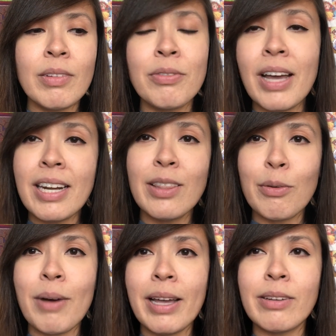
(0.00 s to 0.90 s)
finding
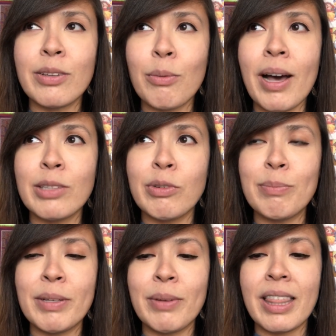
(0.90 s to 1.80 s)
the wild woman